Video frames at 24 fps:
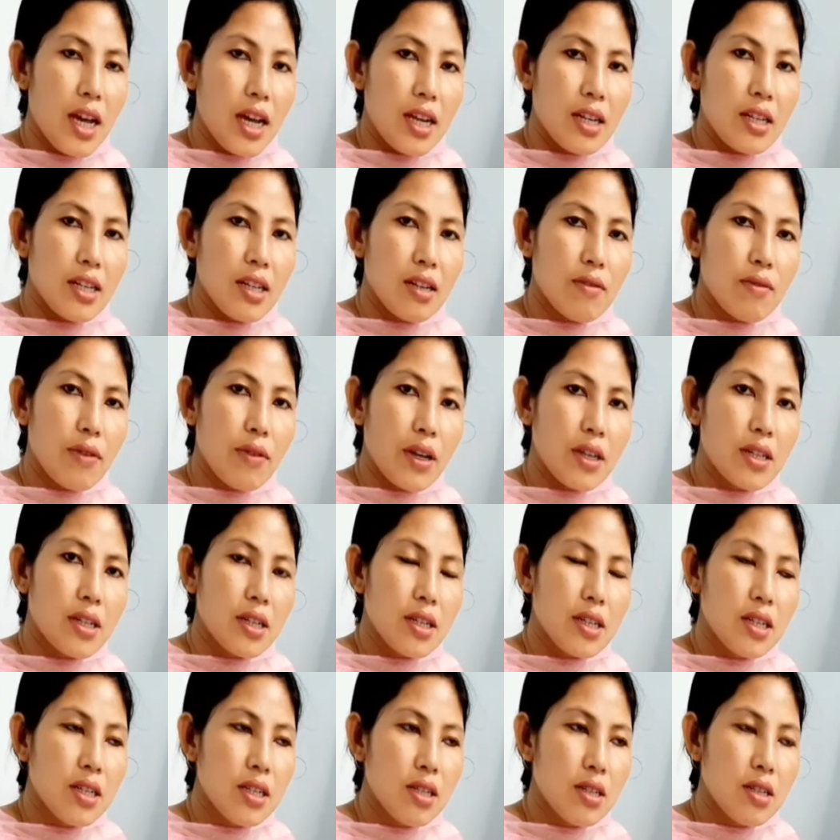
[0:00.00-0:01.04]
and then
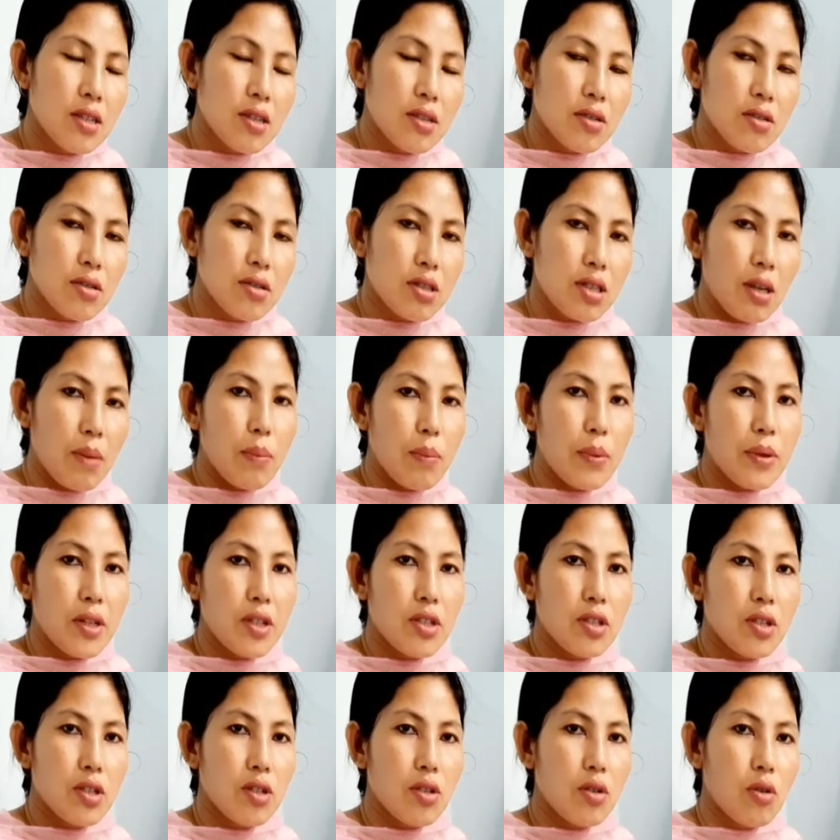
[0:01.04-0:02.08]
finally
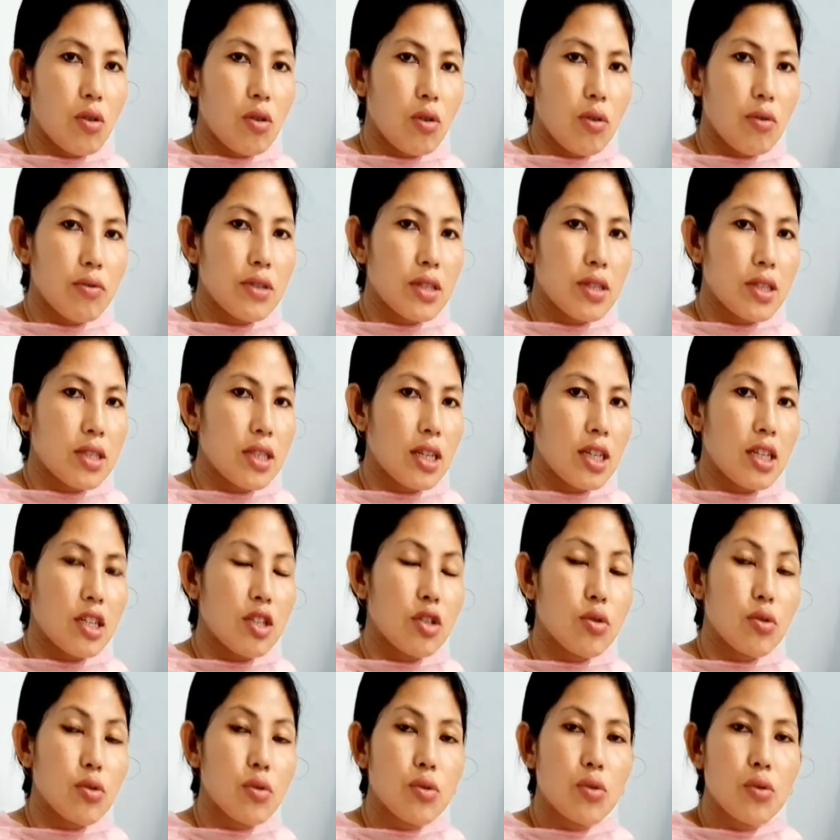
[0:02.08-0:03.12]
separation of the cell
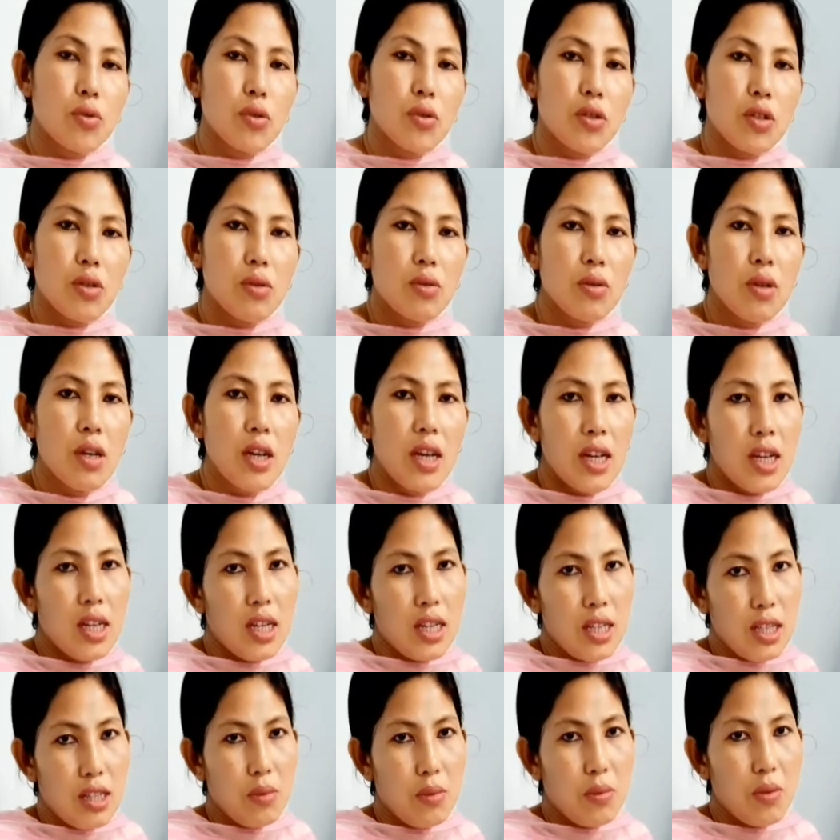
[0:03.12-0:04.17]
into two new
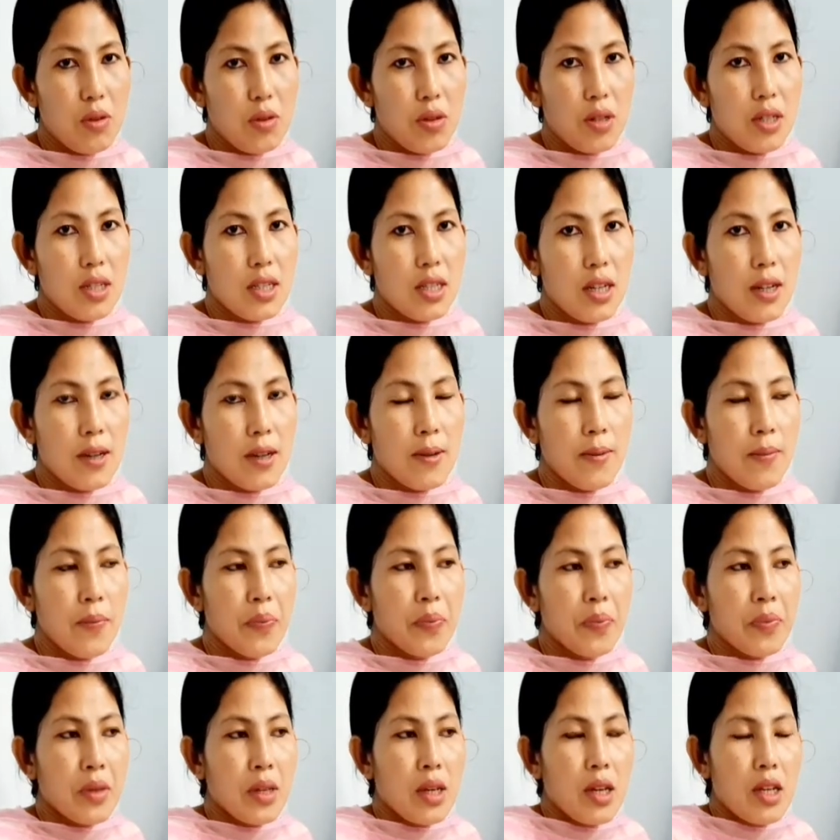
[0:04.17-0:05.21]
individual cells.
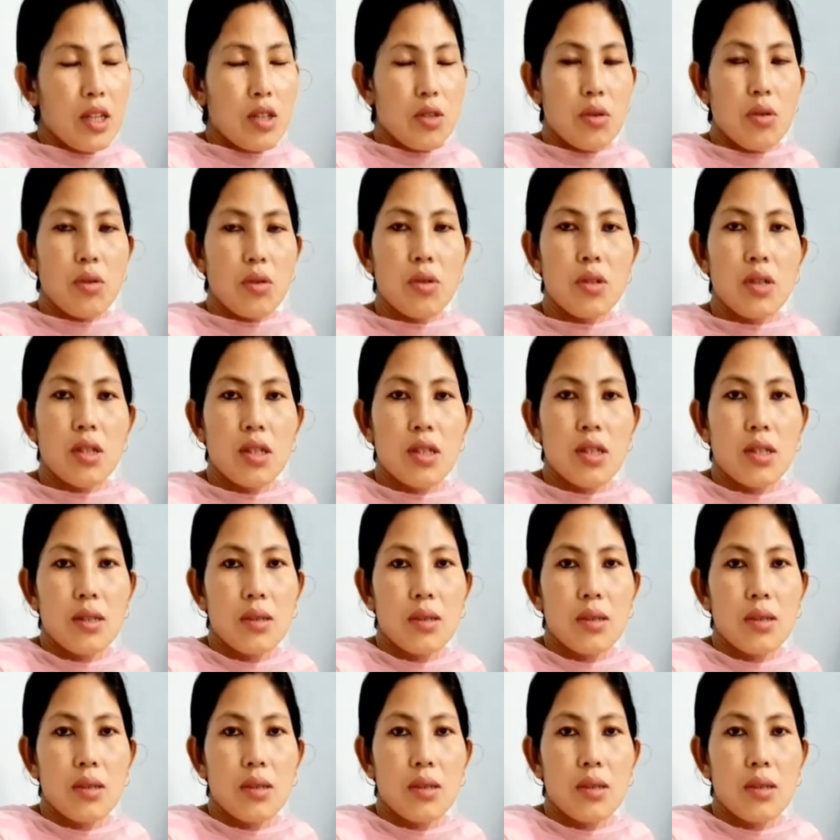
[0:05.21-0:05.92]
So